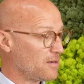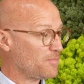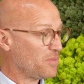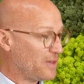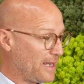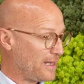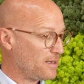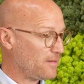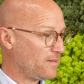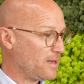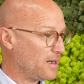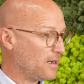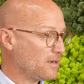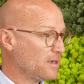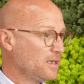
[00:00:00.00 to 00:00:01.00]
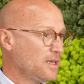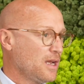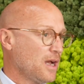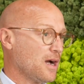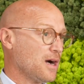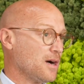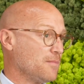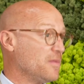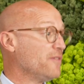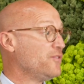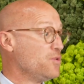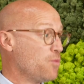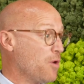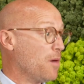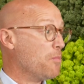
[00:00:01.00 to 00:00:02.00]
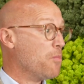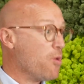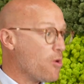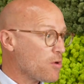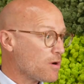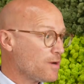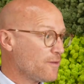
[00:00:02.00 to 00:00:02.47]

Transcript: planted there. If you want more